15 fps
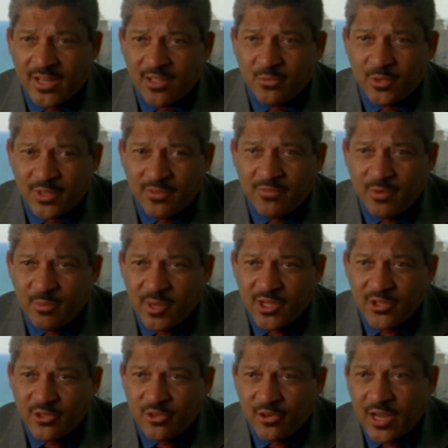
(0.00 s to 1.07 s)
us with
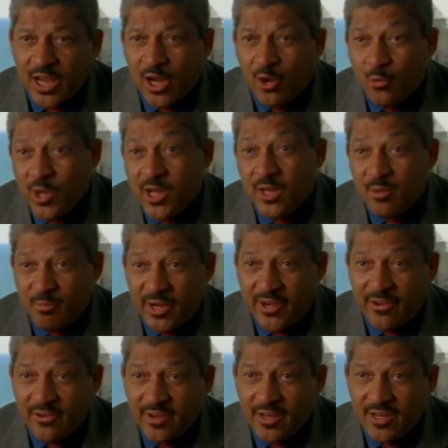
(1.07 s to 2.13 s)
information on how we can better
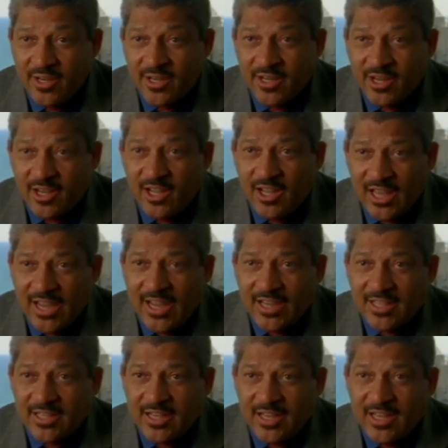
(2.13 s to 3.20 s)
collect,
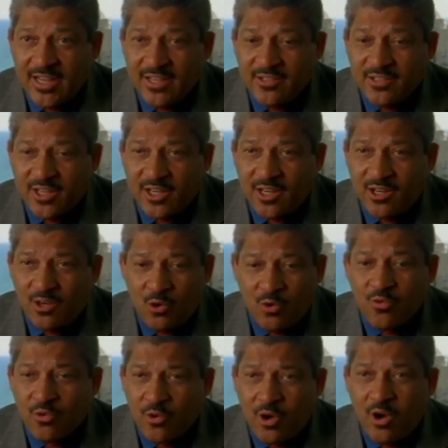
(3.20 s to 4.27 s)
and uh,
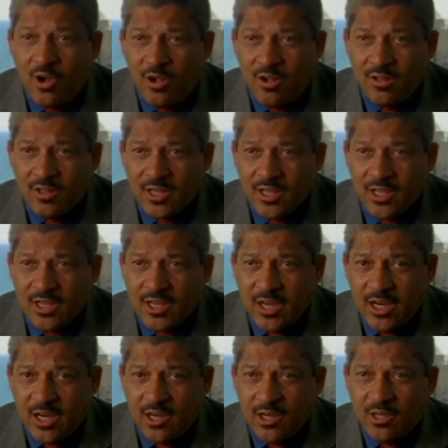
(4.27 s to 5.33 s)
overall,
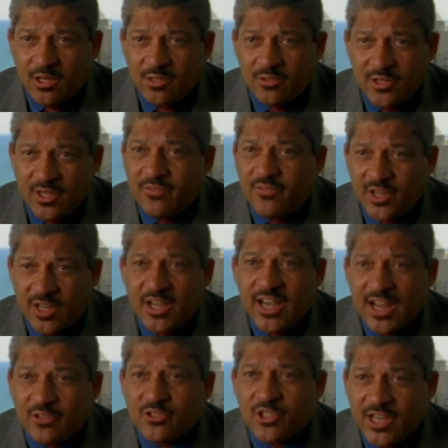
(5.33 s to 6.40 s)
uh, they've done an
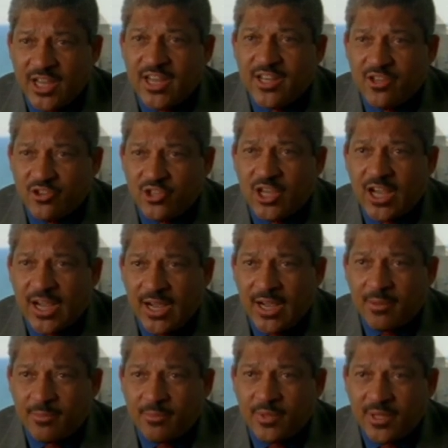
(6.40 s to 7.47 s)
outstanding job
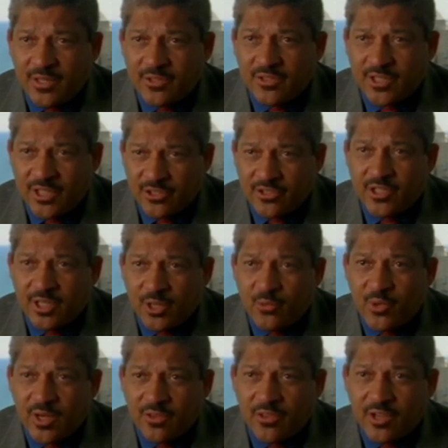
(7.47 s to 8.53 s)
in assisting
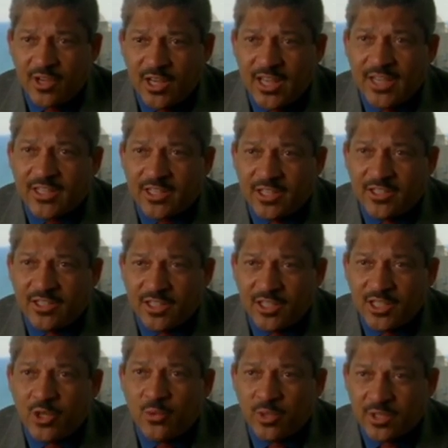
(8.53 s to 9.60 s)
with collecting
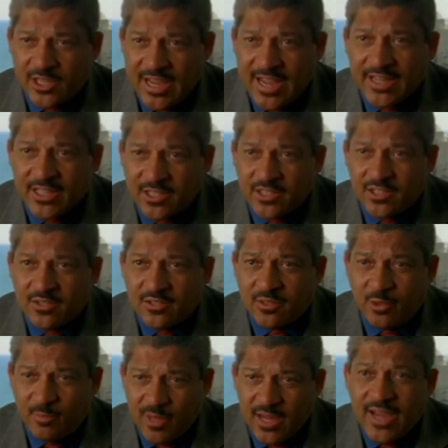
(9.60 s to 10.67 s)
delinquent taxes on
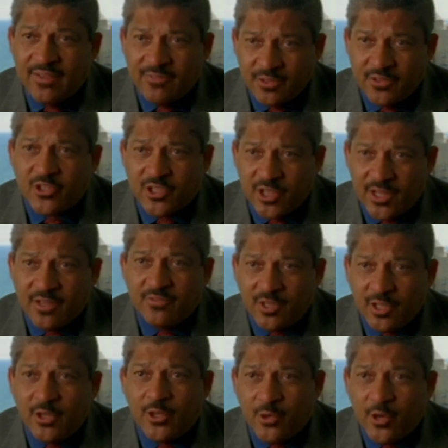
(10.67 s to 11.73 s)
behalf of the state of
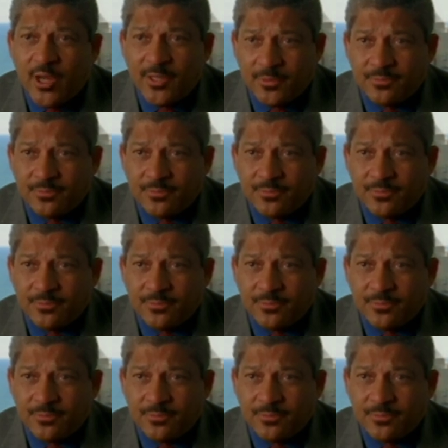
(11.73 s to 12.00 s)
Illinois.